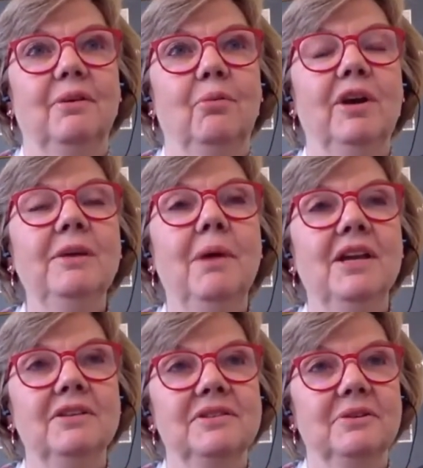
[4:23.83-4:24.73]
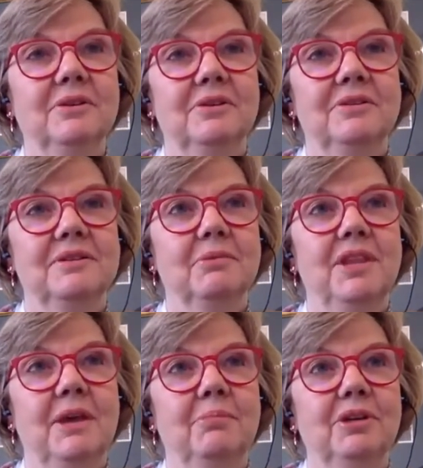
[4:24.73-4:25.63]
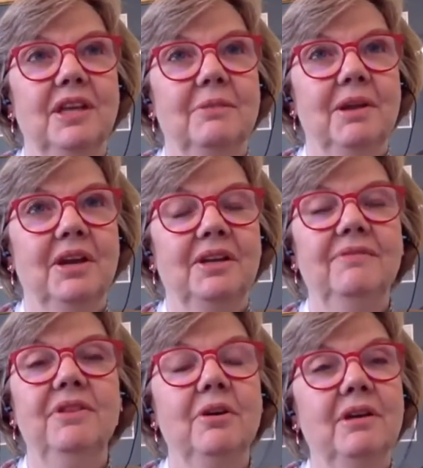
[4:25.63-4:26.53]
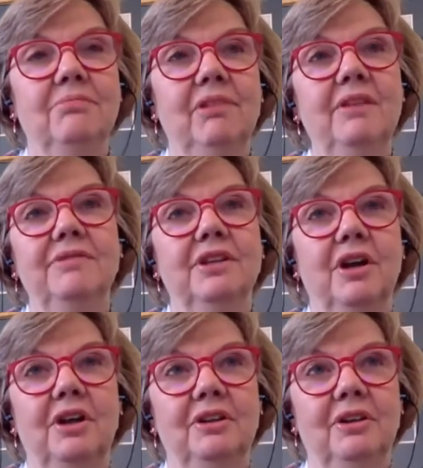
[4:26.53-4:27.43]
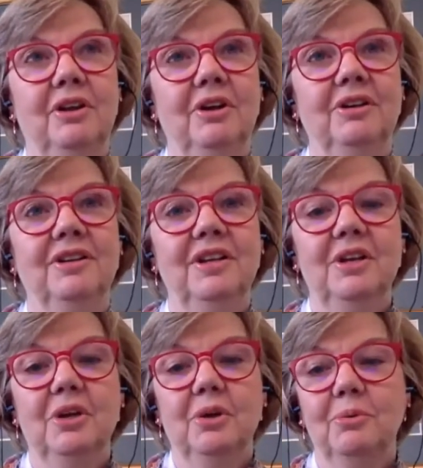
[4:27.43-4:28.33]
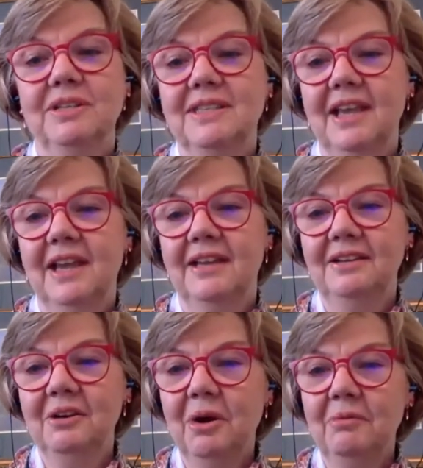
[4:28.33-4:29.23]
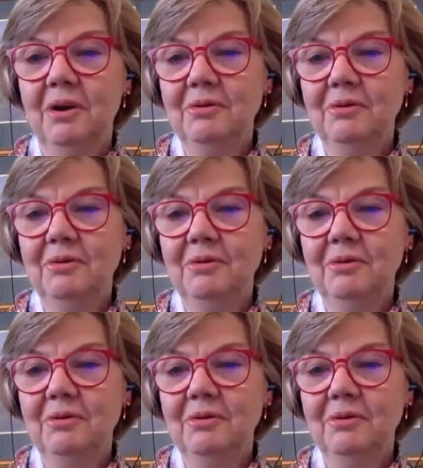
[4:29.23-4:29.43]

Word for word: one of my concerns when that book came out, even though I loved it all along, was that, you know, I wrote